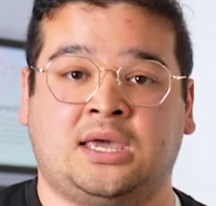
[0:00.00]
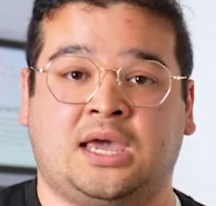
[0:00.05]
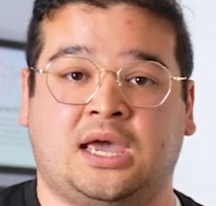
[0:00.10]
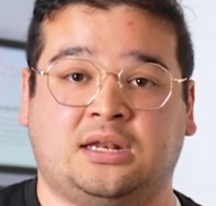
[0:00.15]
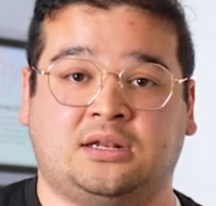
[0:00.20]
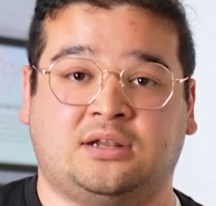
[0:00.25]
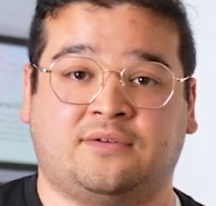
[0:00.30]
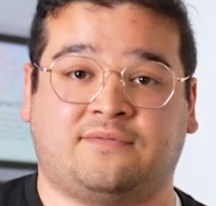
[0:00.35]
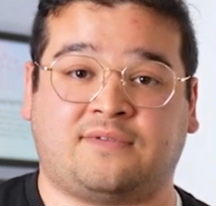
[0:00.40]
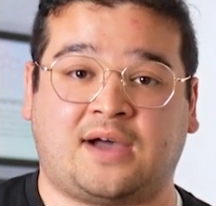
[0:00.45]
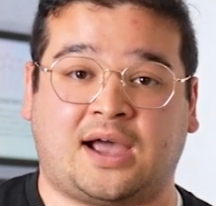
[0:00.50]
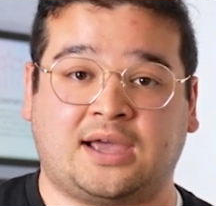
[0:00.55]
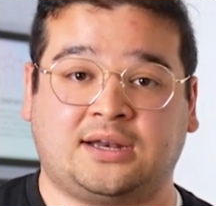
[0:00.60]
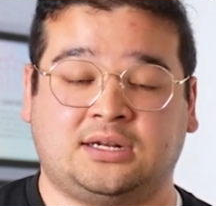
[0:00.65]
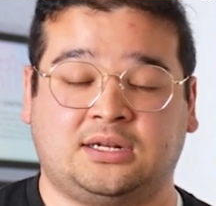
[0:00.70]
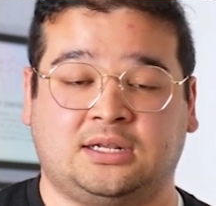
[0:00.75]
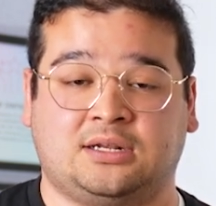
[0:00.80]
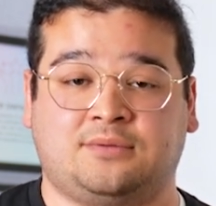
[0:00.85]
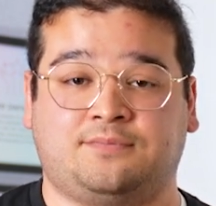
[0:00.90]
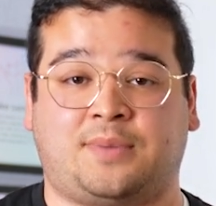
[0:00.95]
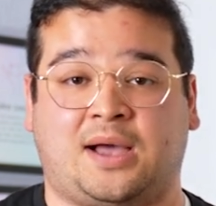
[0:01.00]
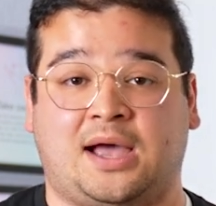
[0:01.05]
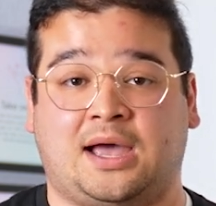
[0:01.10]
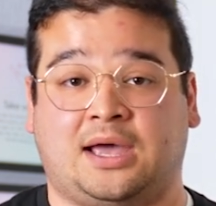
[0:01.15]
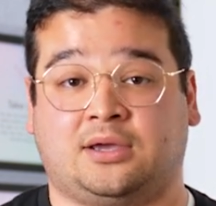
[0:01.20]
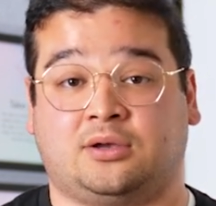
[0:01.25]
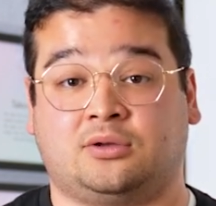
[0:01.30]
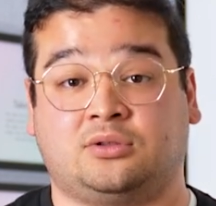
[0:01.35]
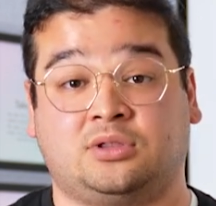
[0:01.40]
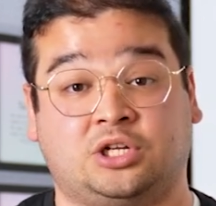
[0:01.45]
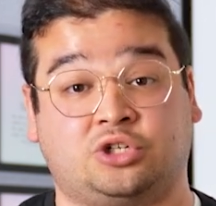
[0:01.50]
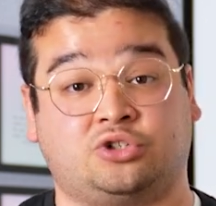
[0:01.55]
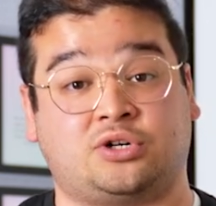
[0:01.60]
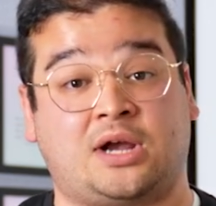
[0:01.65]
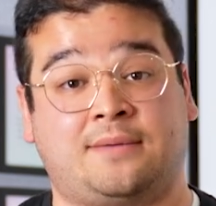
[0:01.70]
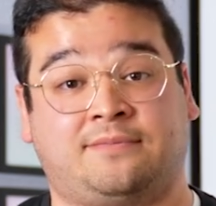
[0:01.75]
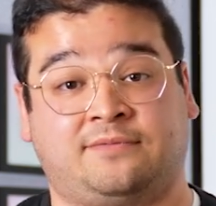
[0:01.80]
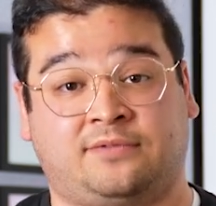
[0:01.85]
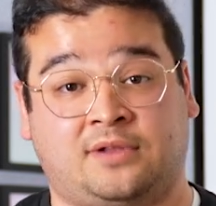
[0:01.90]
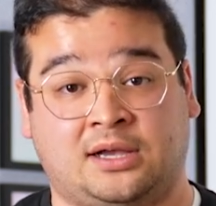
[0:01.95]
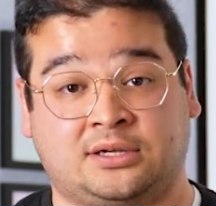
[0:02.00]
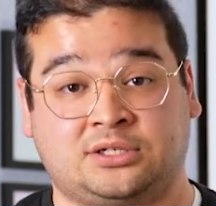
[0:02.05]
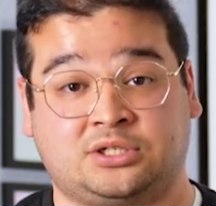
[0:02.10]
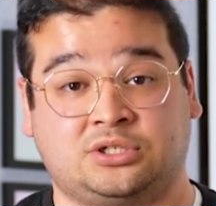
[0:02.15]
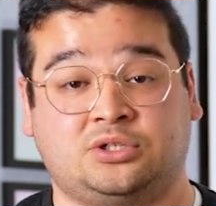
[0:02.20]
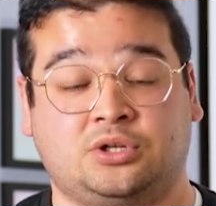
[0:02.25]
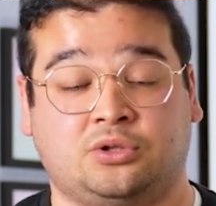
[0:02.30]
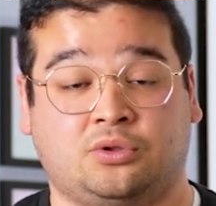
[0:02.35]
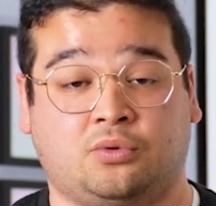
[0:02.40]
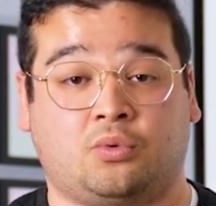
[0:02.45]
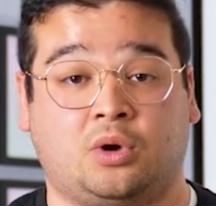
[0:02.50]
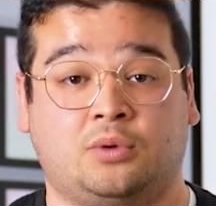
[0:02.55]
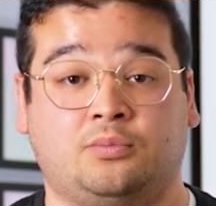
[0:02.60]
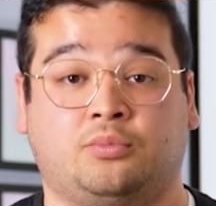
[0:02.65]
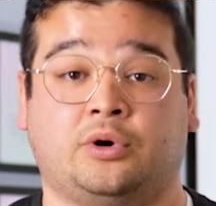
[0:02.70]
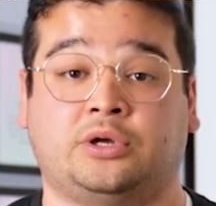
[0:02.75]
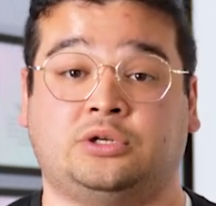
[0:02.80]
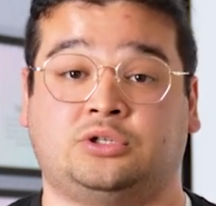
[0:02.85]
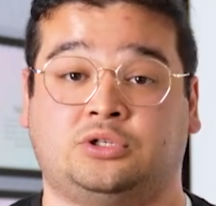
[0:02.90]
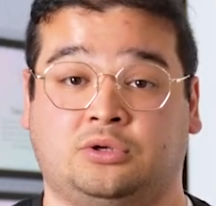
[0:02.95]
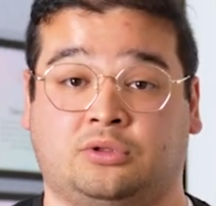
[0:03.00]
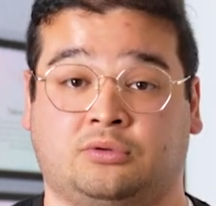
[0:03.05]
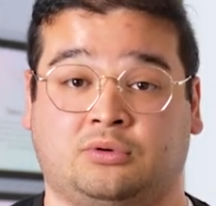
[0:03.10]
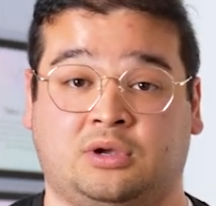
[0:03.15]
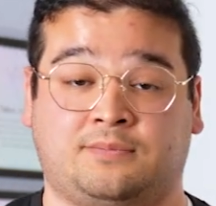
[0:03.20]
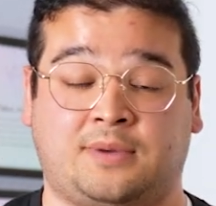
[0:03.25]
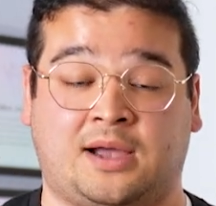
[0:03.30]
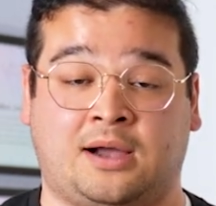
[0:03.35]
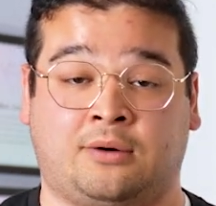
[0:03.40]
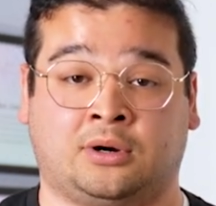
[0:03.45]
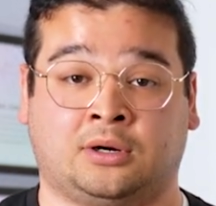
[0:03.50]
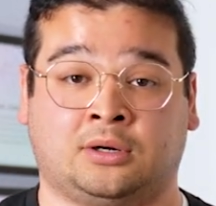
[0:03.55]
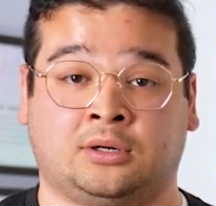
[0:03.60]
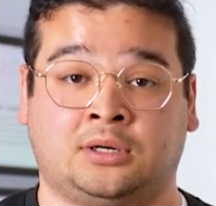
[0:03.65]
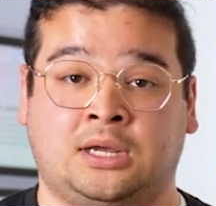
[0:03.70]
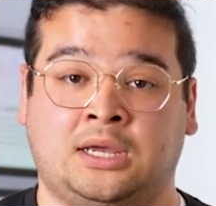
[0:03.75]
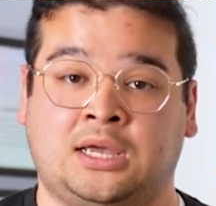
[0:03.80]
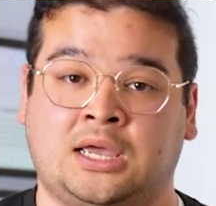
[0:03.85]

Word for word: and divided it by the trap flux to the 1.23 power,